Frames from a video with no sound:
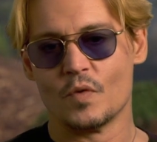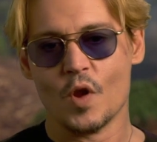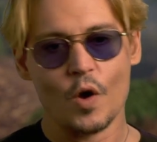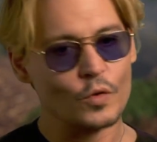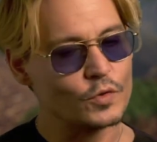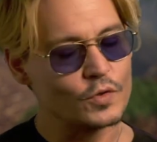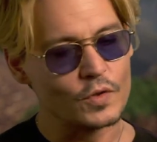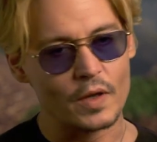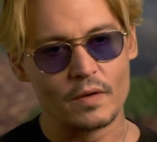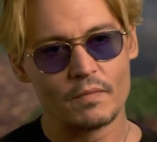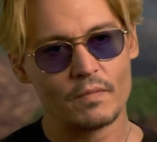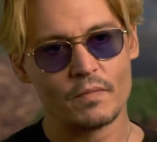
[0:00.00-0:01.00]
notes
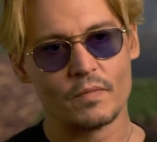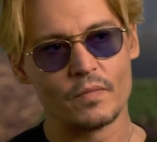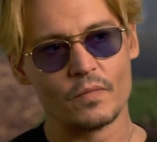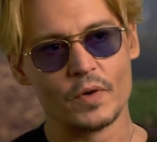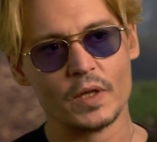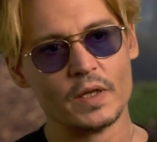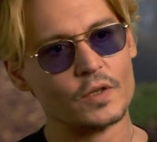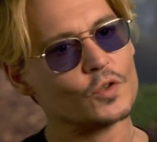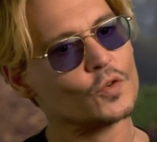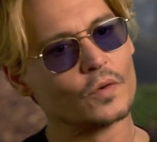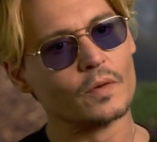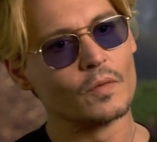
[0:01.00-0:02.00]
that really
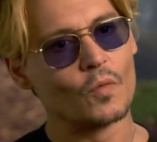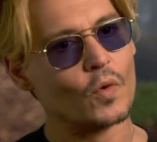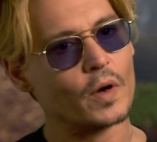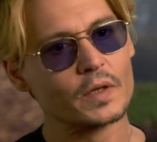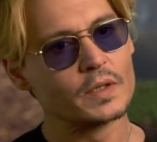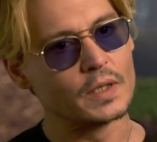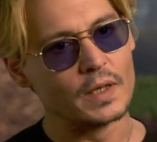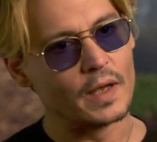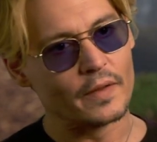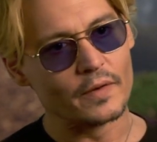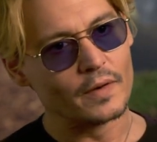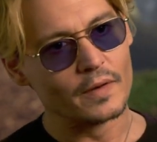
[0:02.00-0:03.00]
shouldn't work
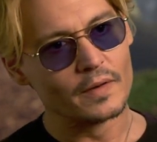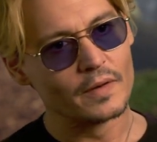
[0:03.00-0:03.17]
together,